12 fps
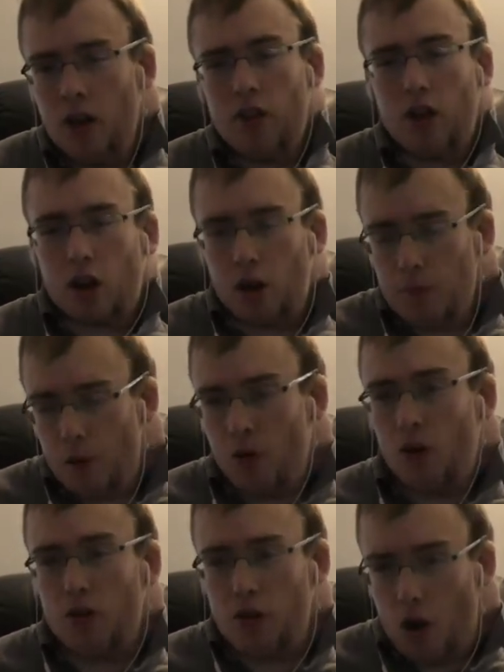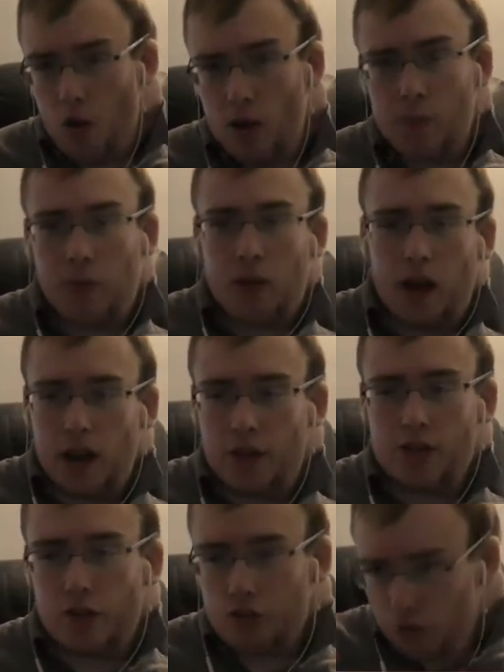Does Gamora know he's planning
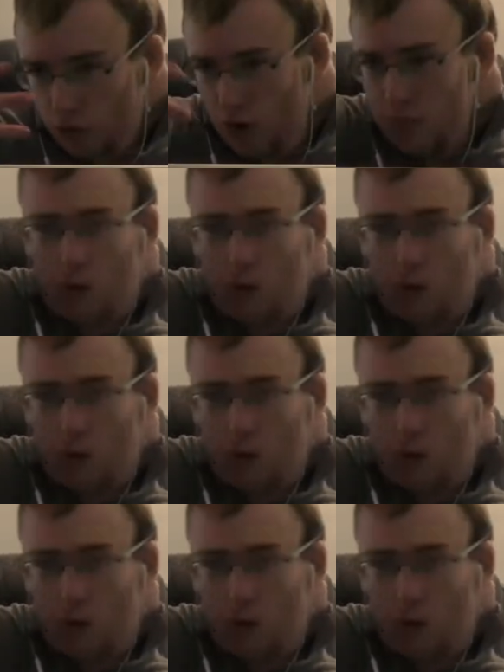on destroying